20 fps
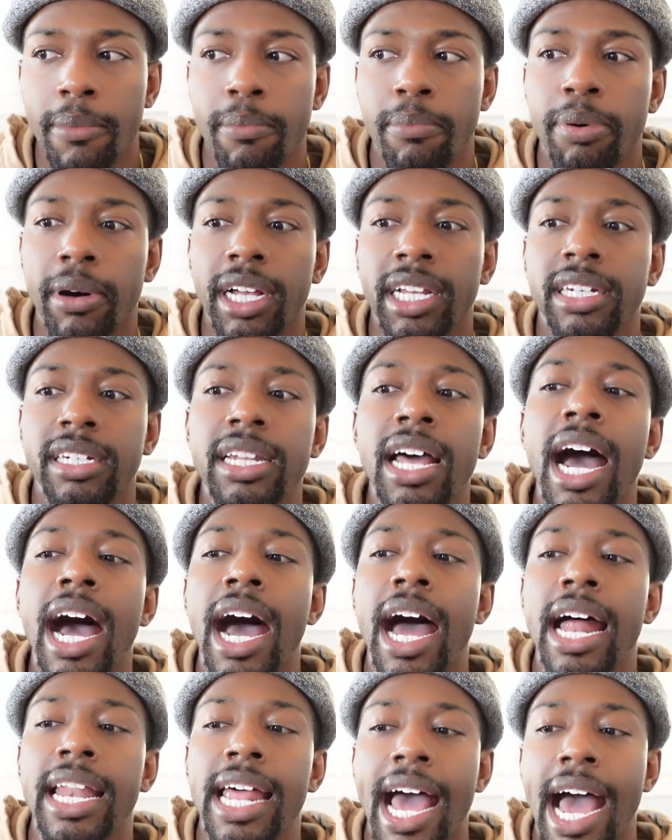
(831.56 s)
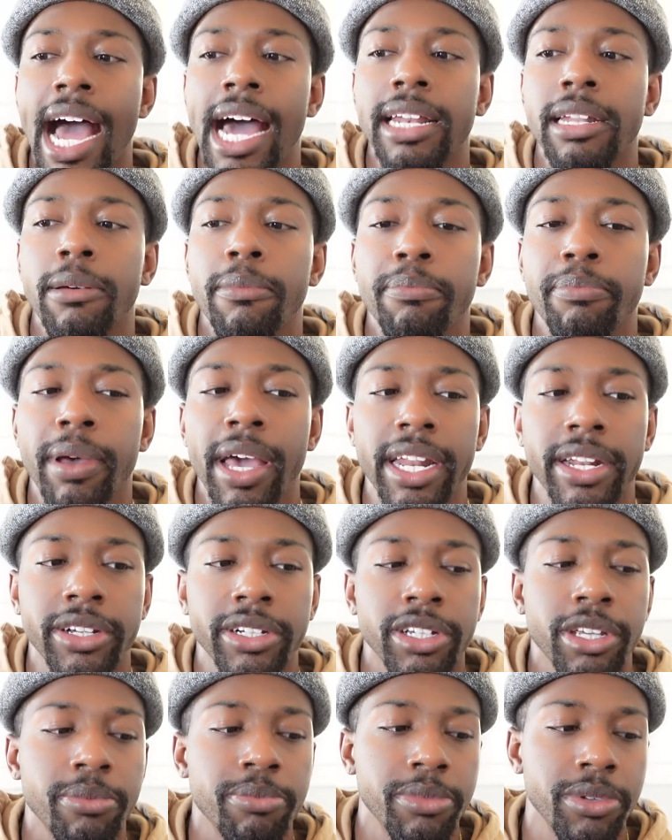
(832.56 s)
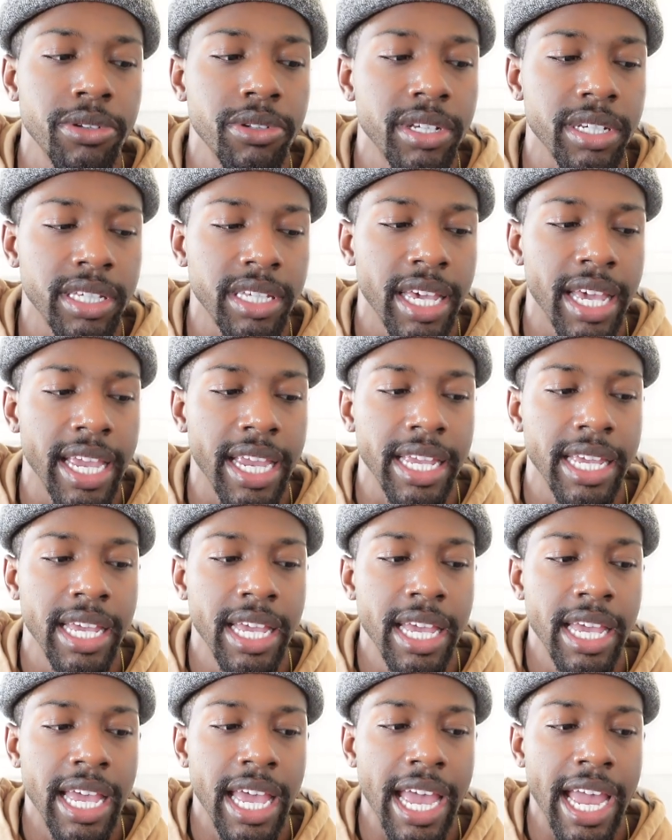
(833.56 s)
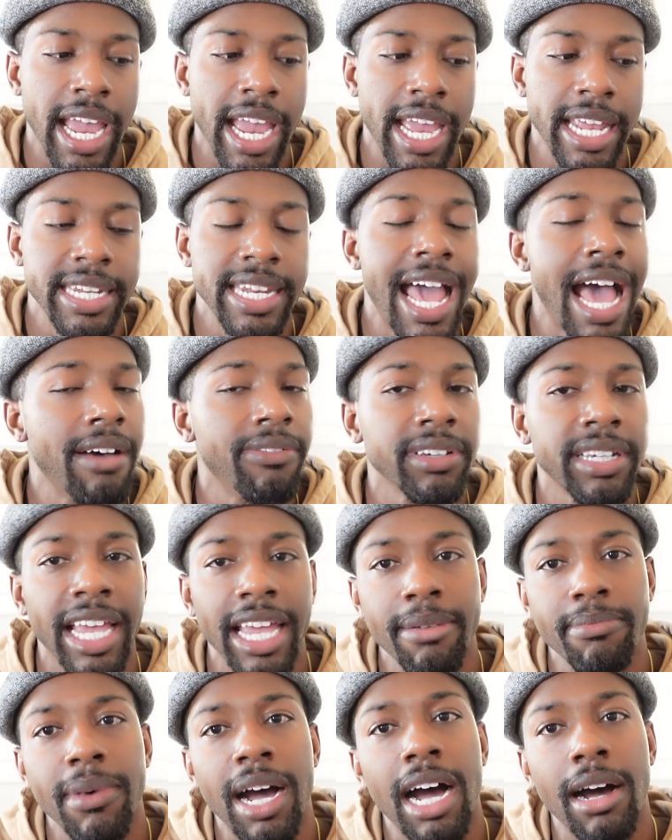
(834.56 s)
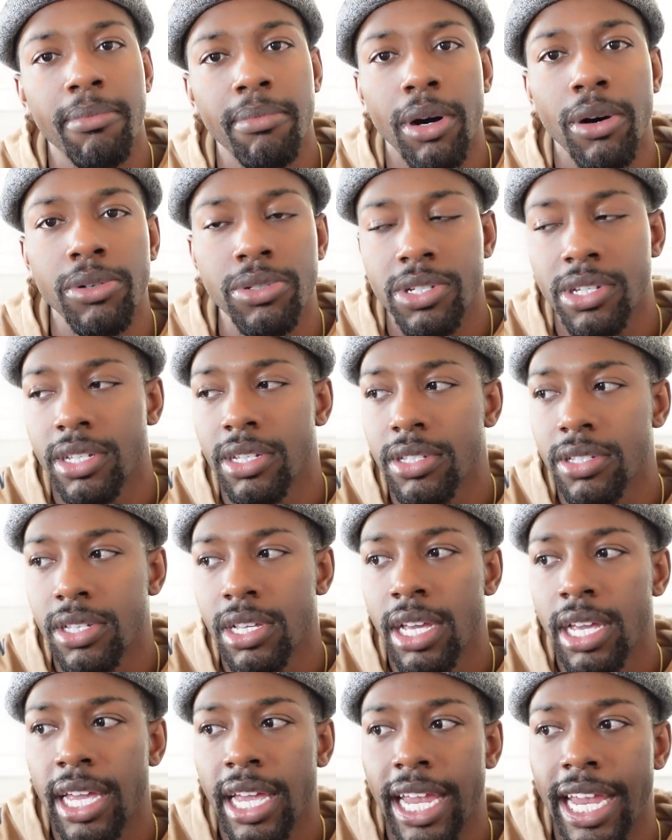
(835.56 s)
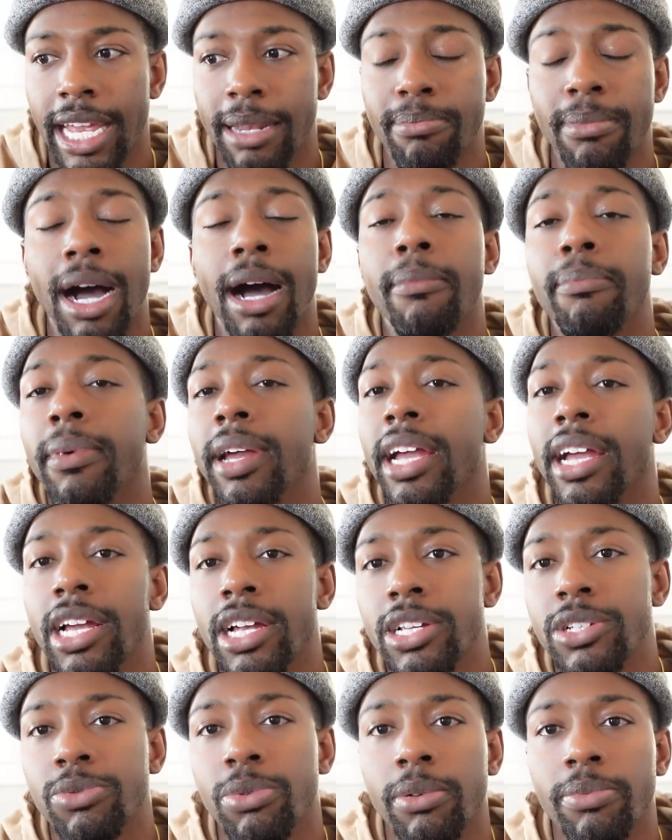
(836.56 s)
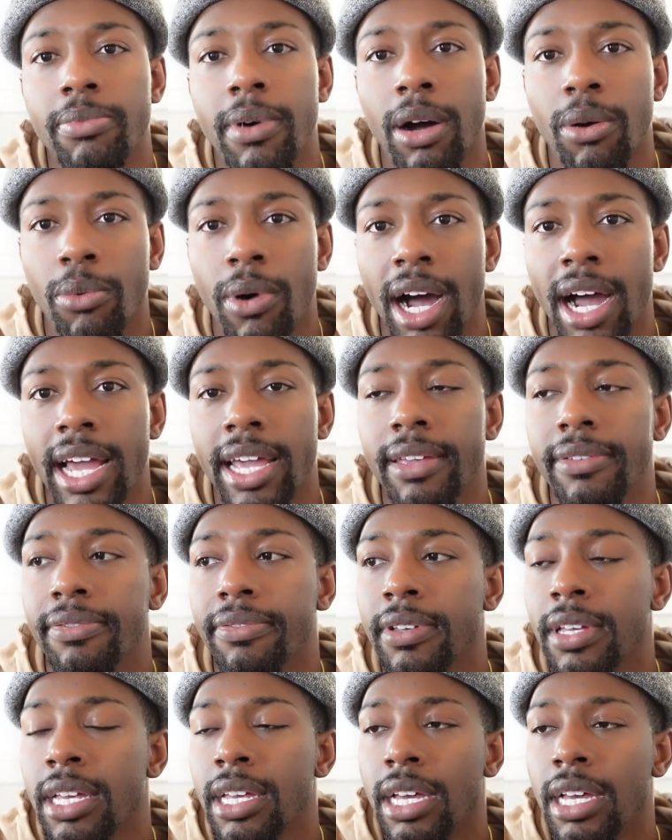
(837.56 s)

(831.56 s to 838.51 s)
but not how to better communicate and navigate my emotions in my marriage with my wife,